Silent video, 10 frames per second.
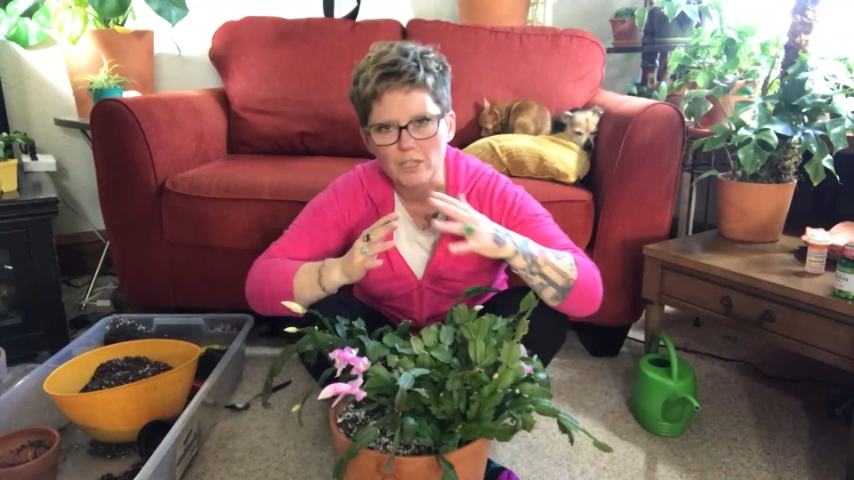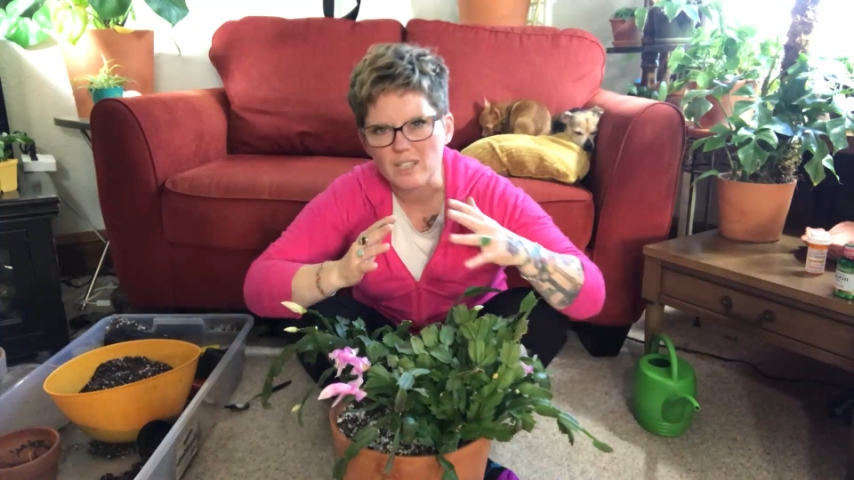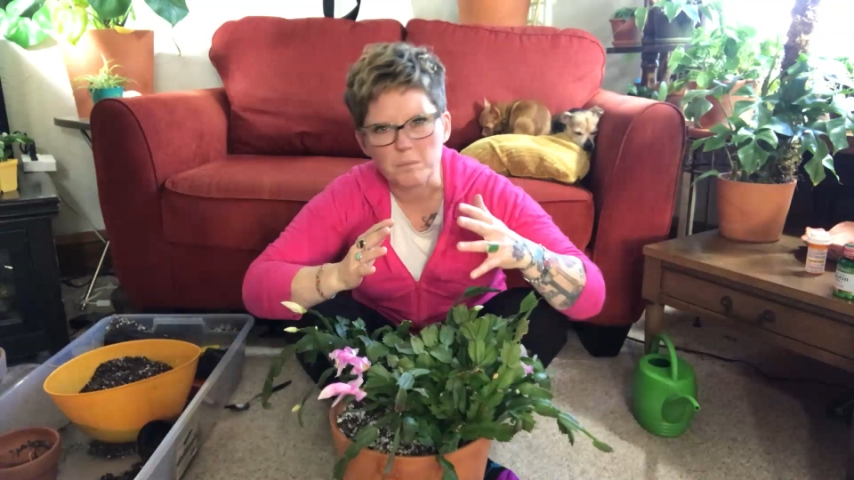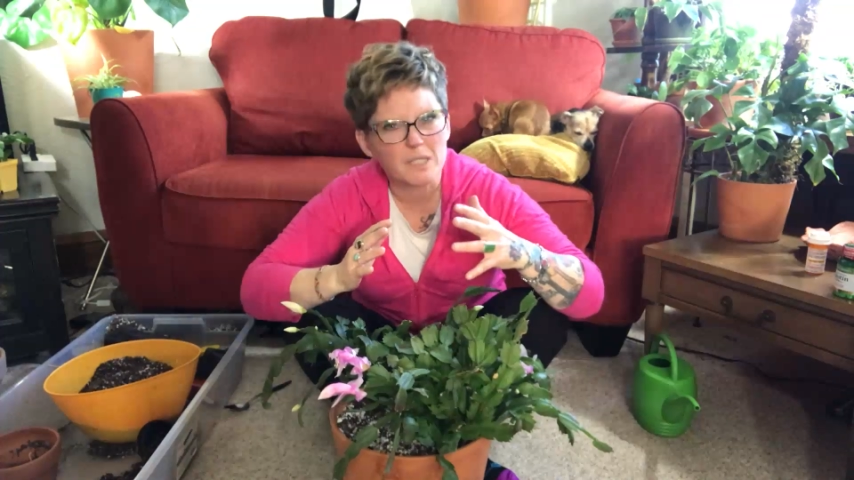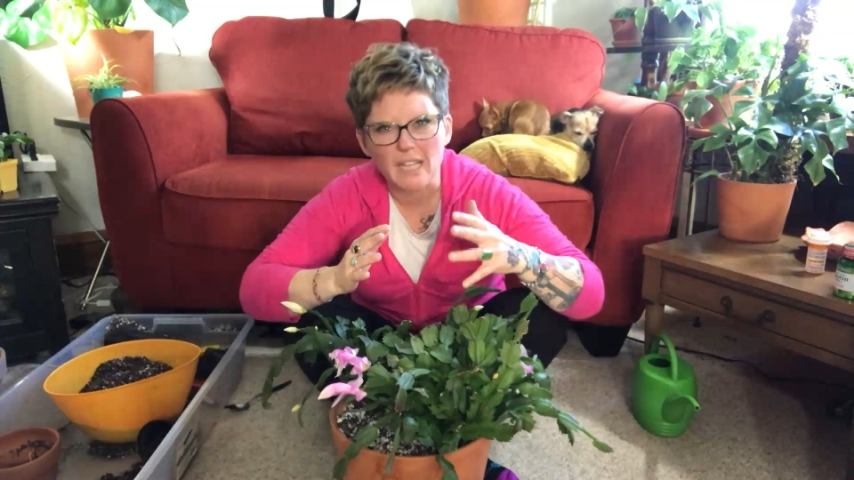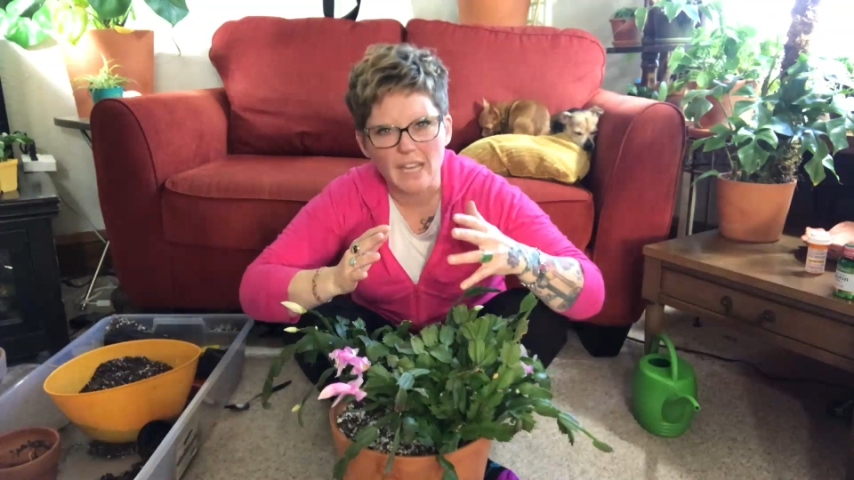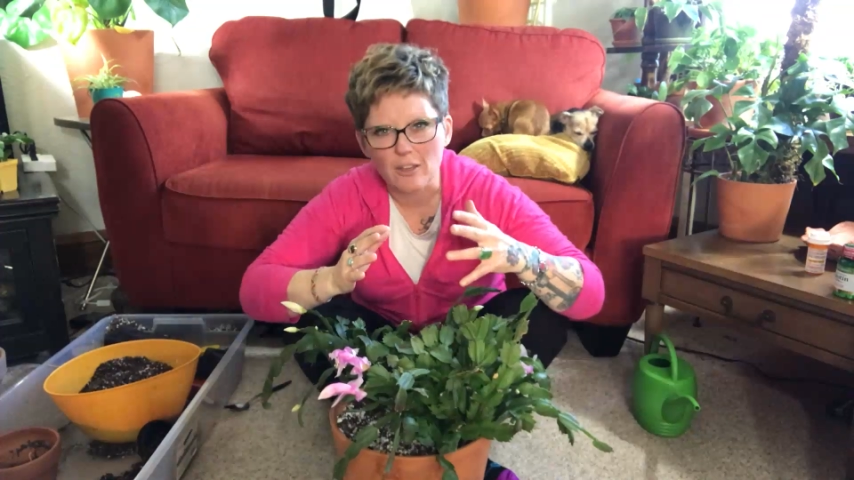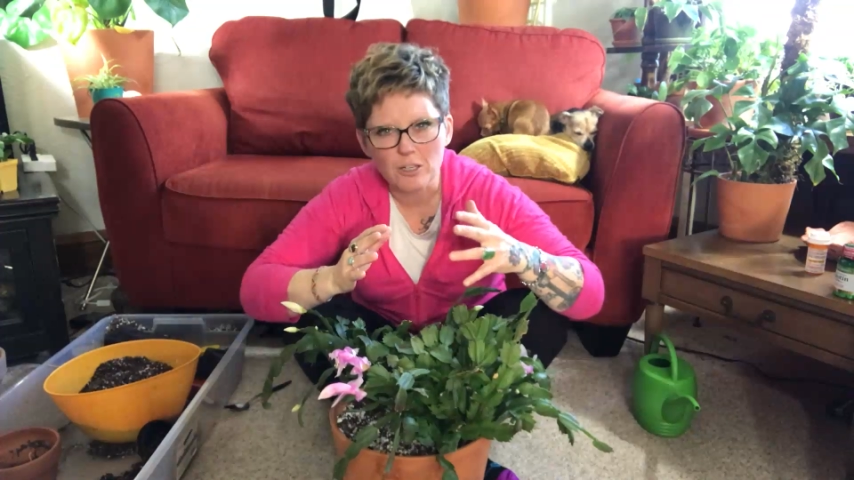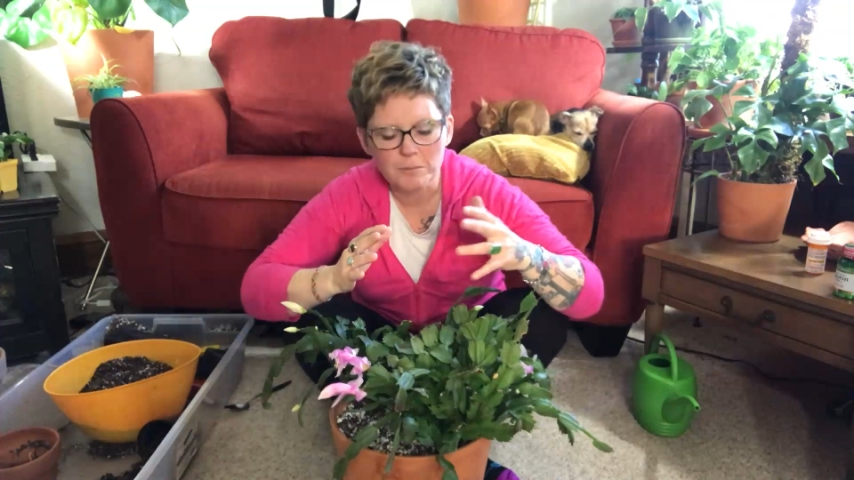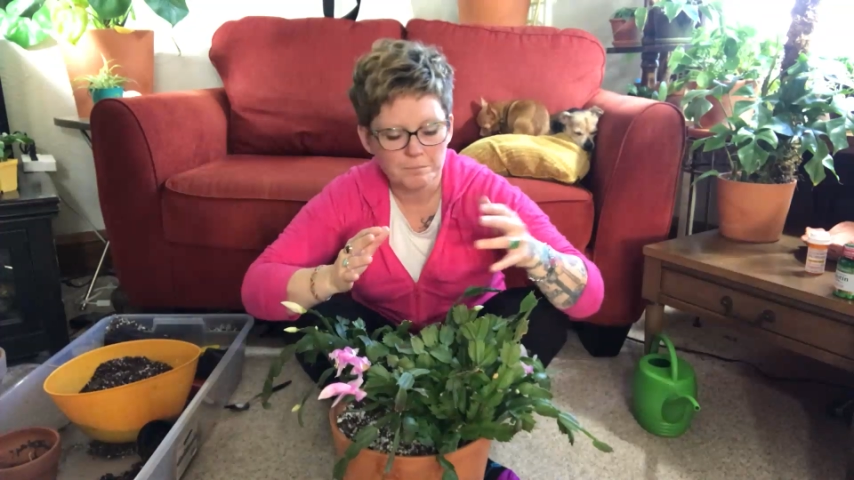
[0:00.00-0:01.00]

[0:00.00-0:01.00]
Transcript: them together,